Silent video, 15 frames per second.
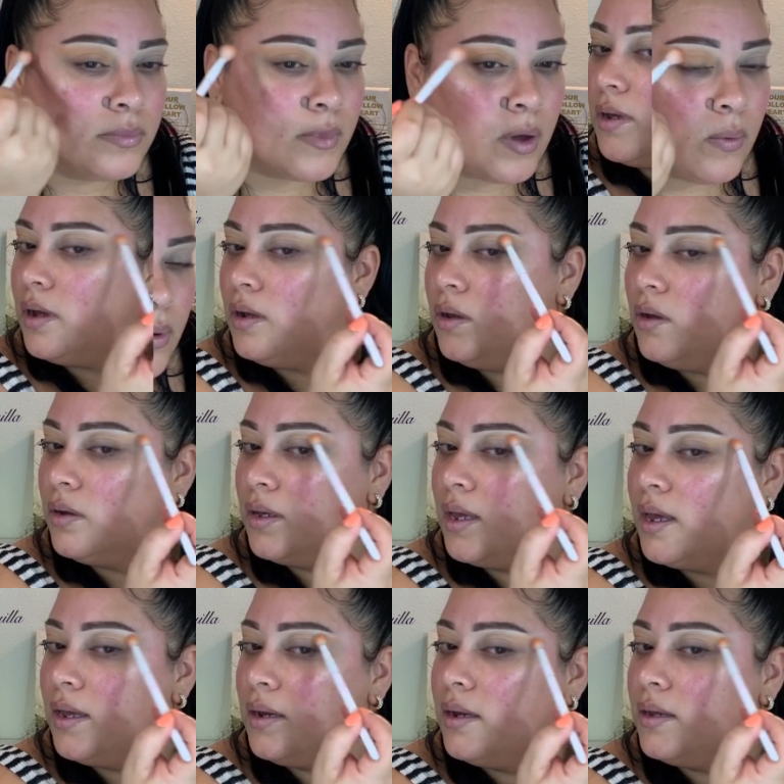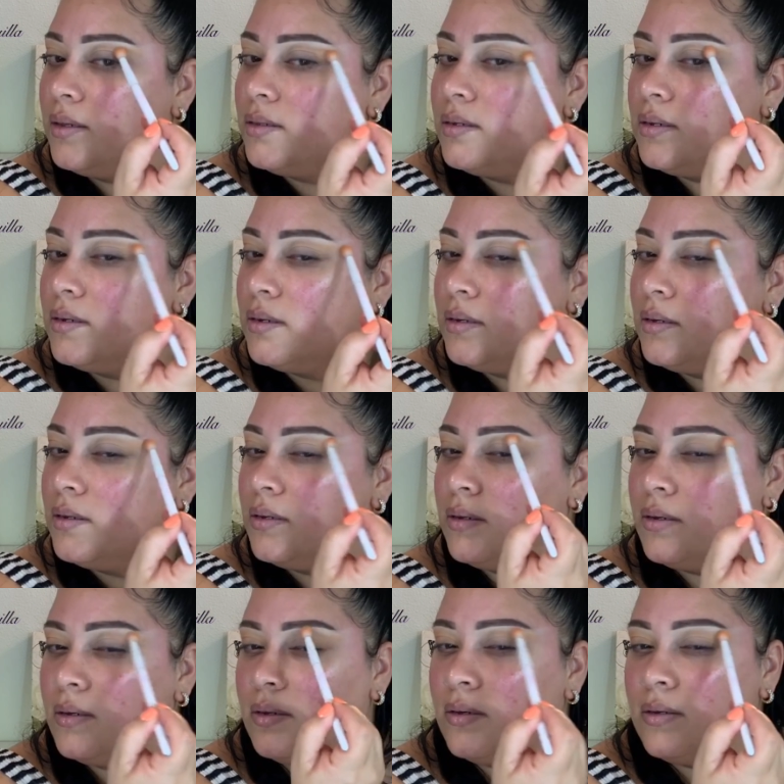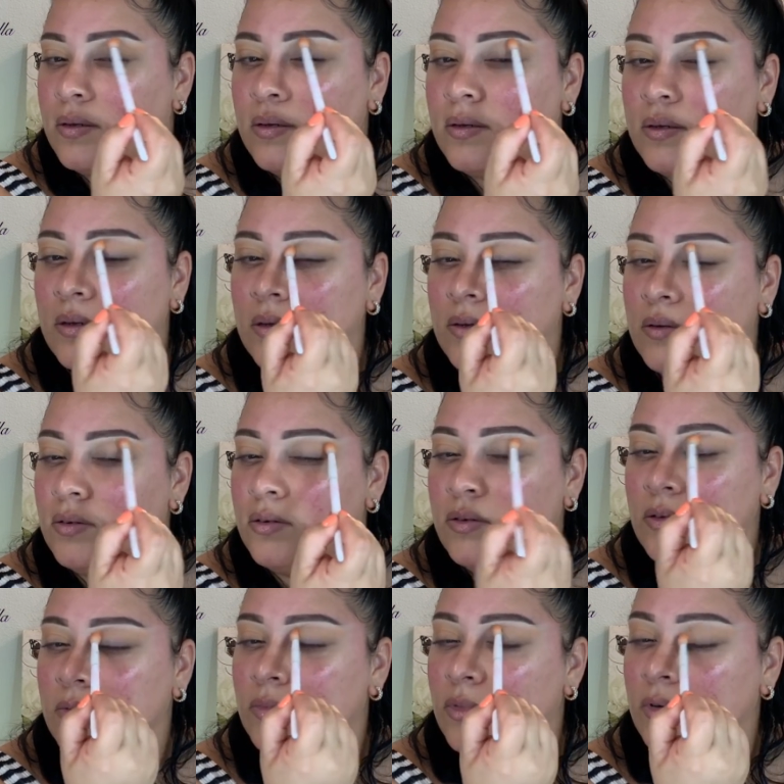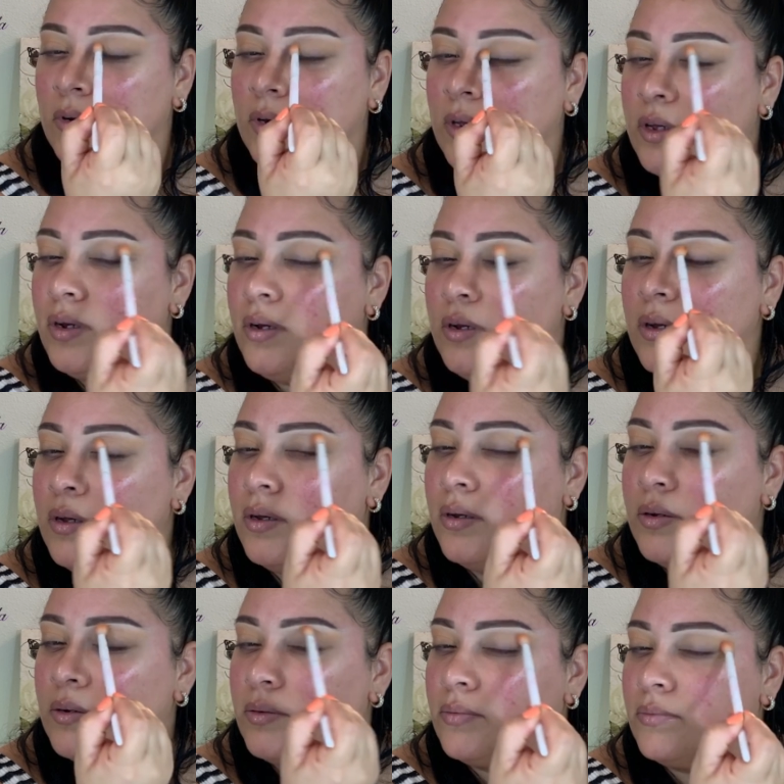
And elongate it and just bring it in here.